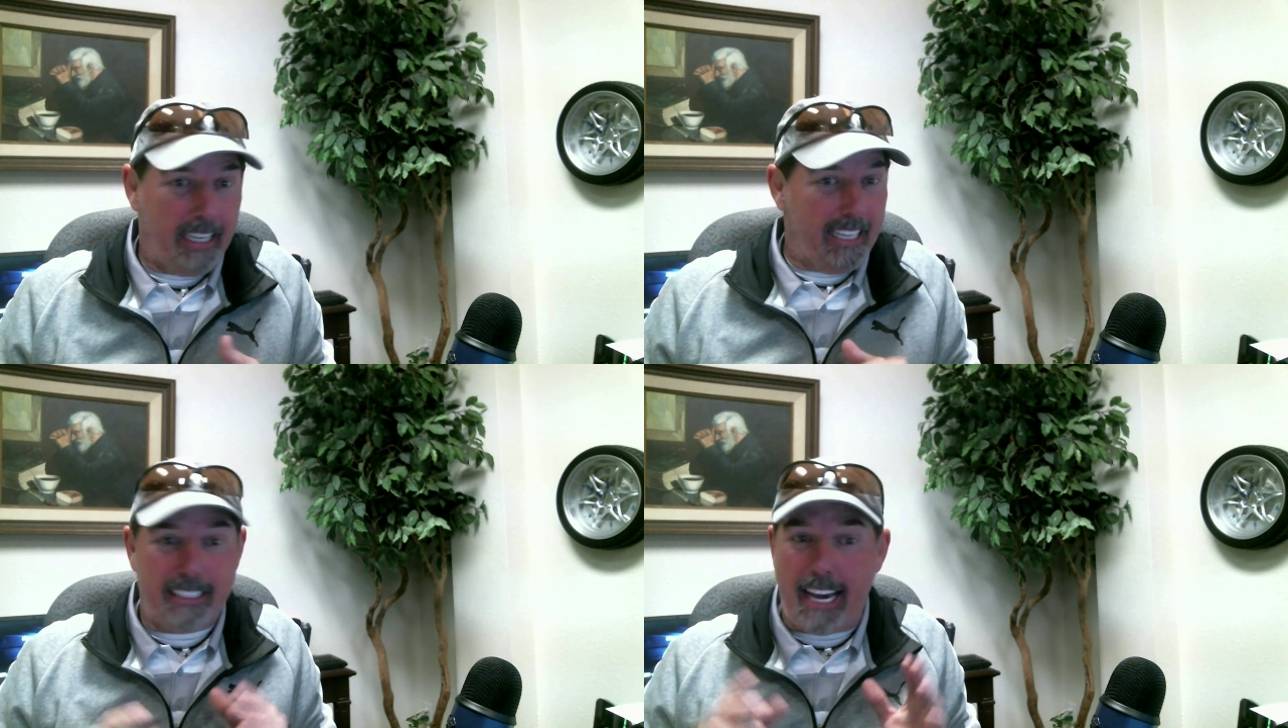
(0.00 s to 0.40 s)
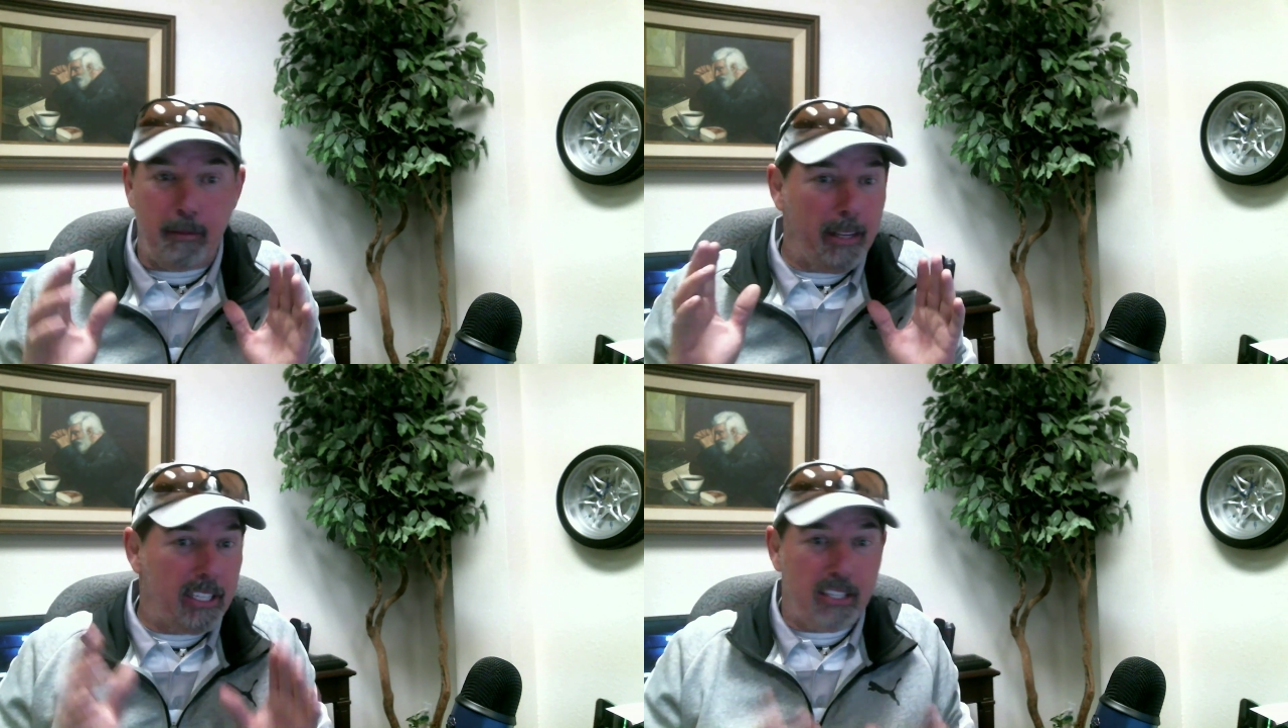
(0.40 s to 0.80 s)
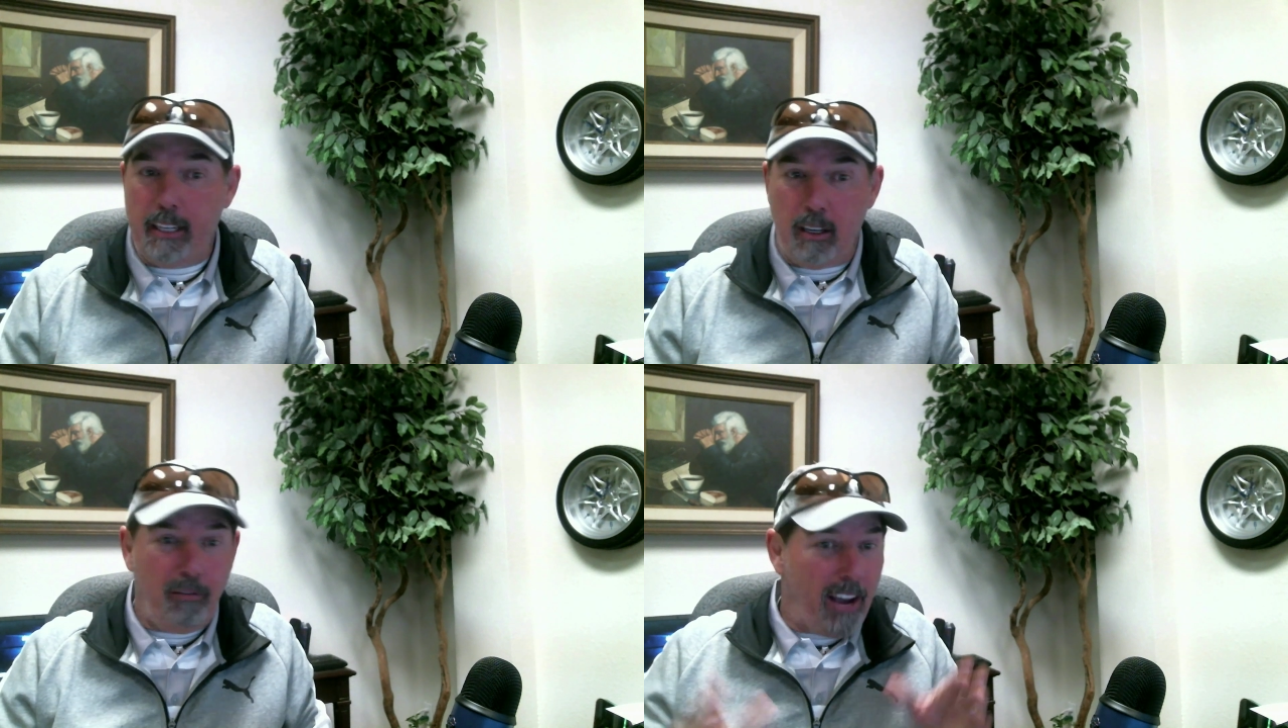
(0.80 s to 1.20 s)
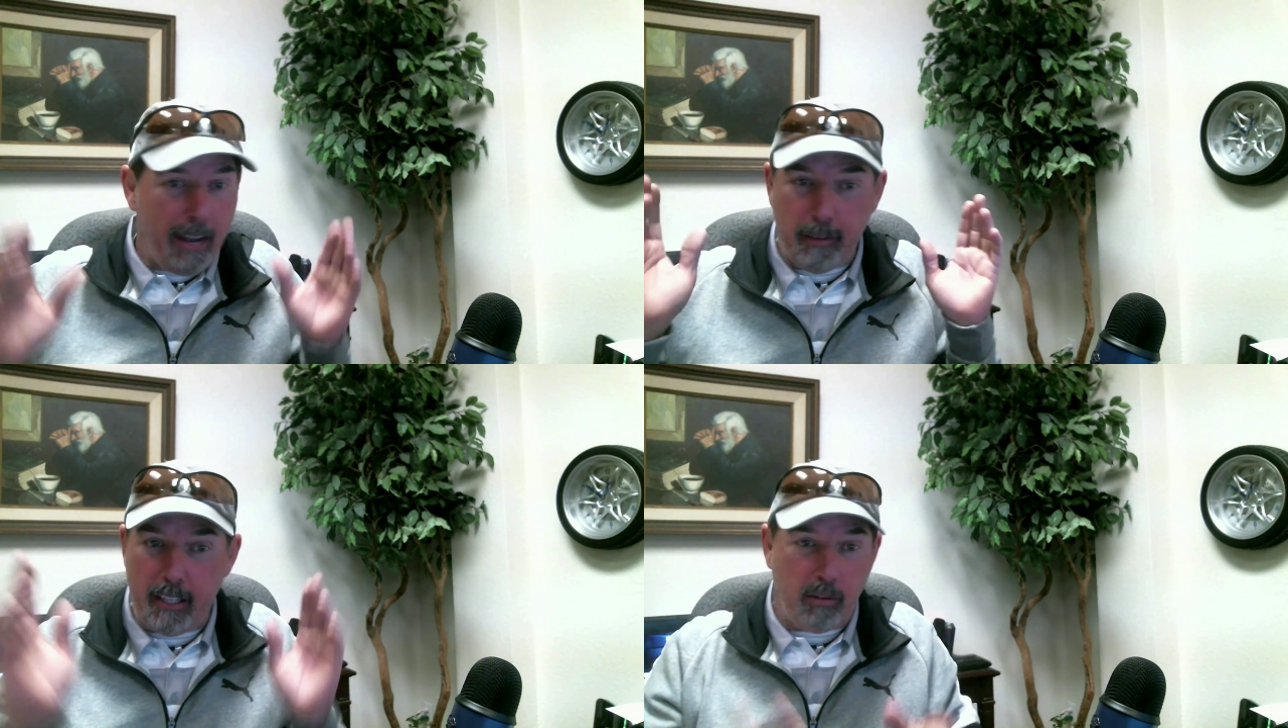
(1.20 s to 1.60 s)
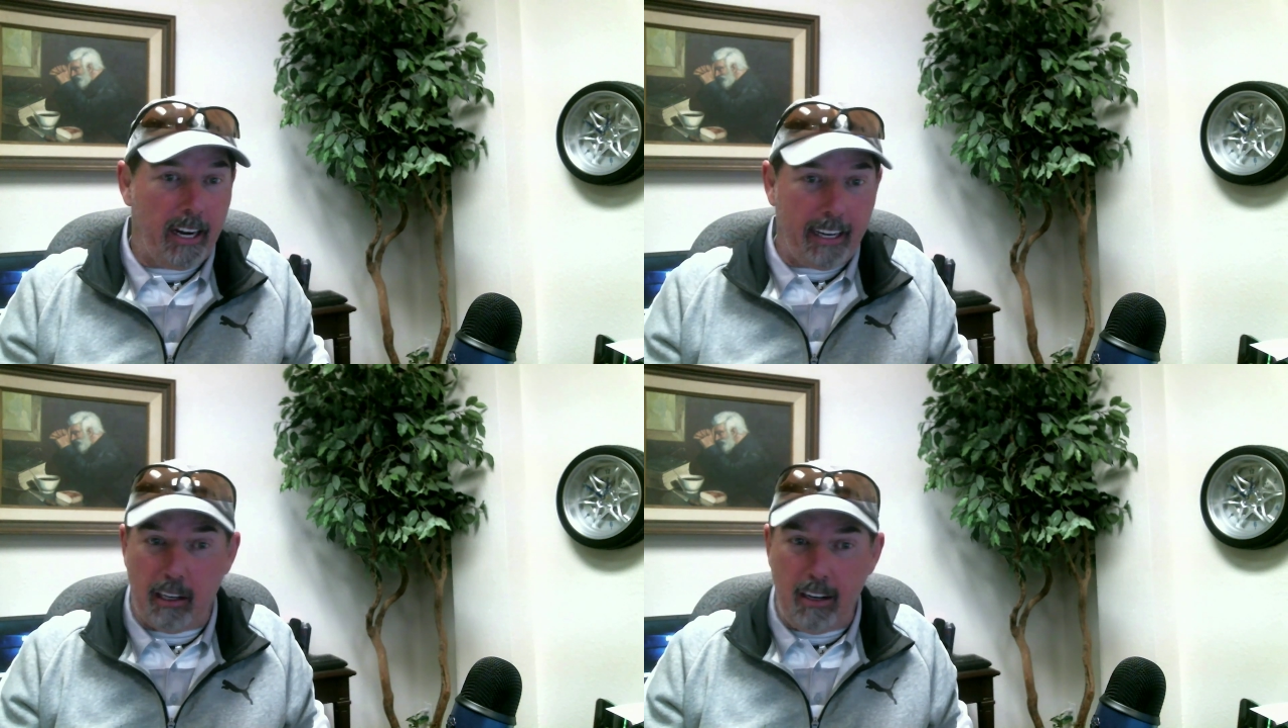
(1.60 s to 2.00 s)
it's got to be a single family,
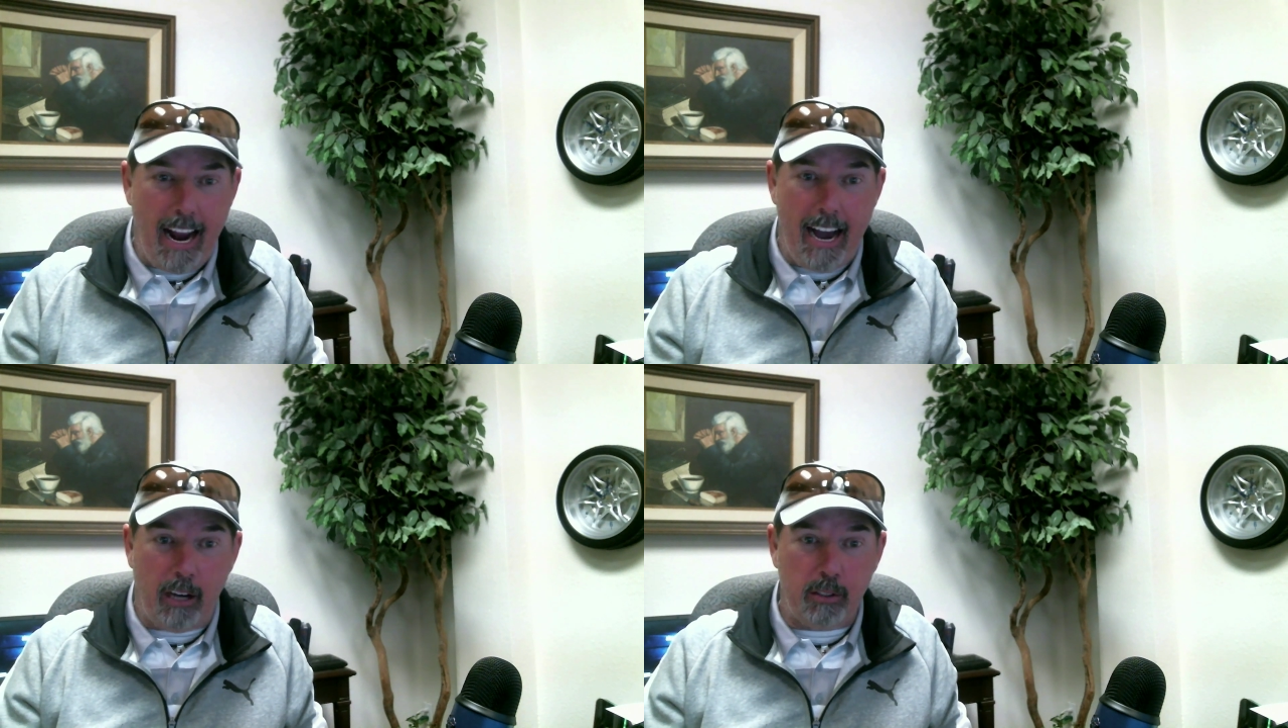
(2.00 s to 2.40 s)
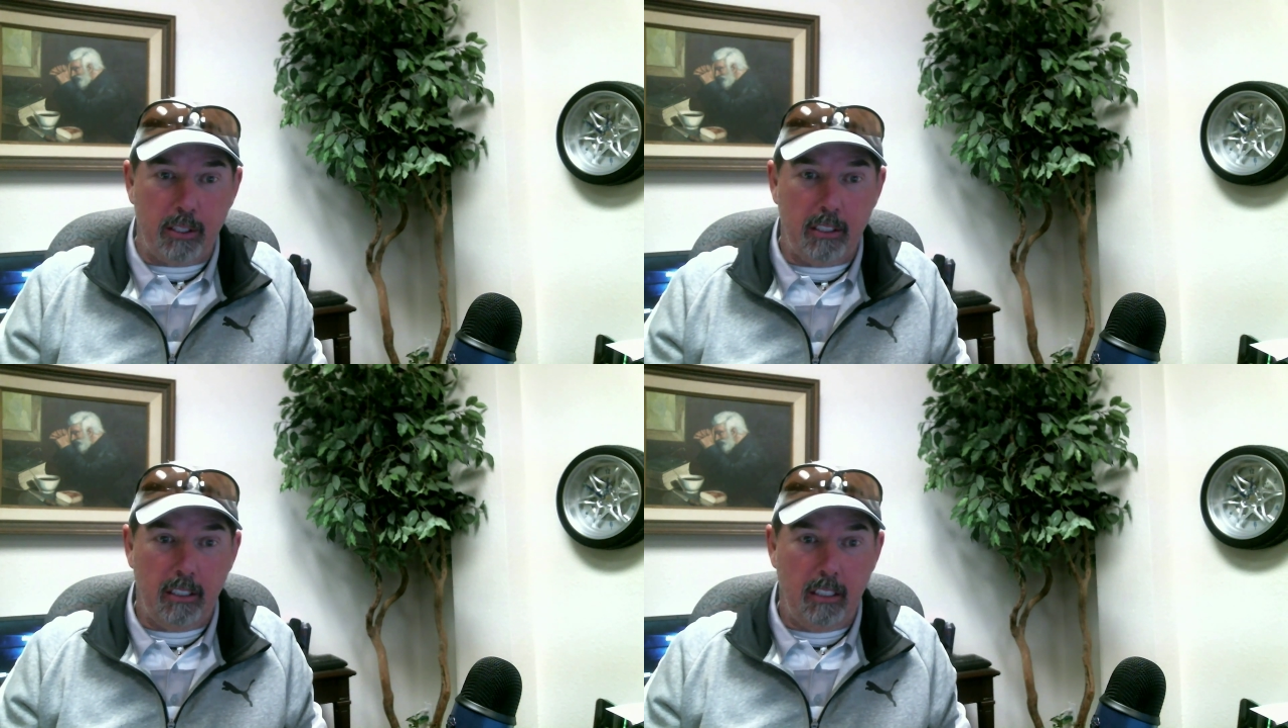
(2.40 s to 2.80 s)
regular house